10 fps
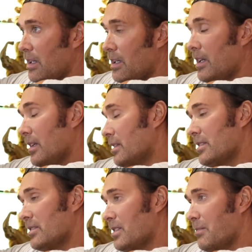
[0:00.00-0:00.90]
And again,
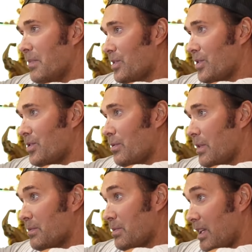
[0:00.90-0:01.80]
this isn't a month or 2
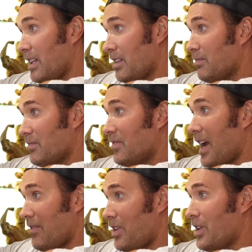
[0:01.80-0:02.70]
months, but like in
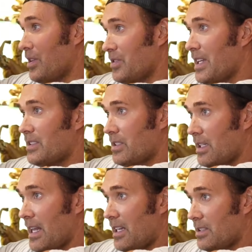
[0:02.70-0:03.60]
5 years,
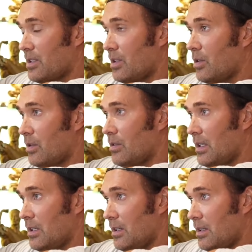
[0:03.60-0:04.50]
that's the goal.
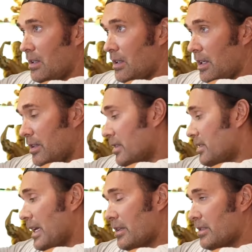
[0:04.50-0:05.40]
And you
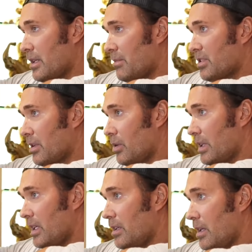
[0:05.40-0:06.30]
just take this up
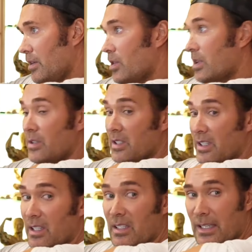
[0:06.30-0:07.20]
slowly, and you can do this
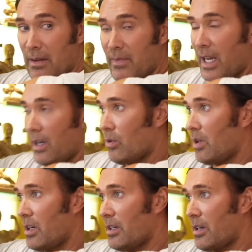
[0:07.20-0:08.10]
on the same day or
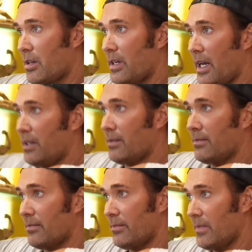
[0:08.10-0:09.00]
on another day.
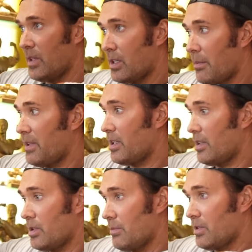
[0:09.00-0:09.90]
You can come into the
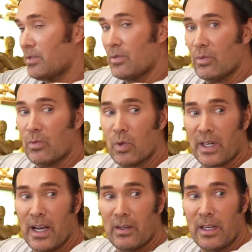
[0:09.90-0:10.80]
gym and
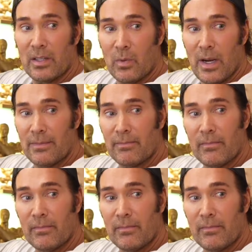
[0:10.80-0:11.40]
work out either way.